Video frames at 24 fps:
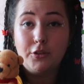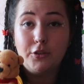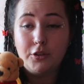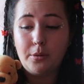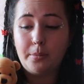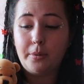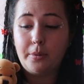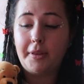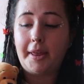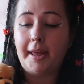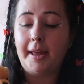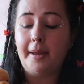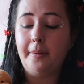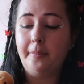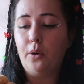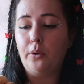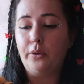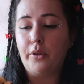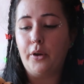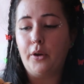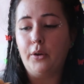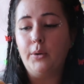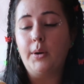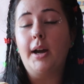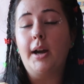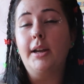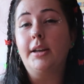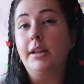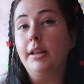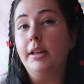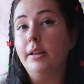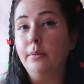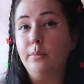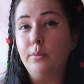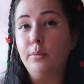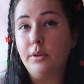on top of there. Although I
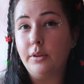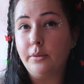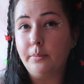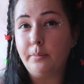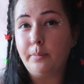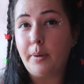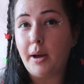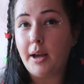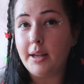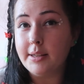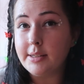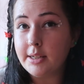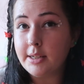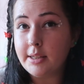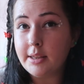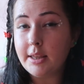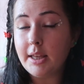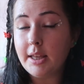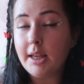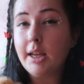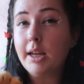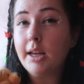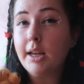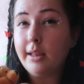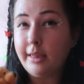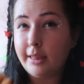wouldn't personally think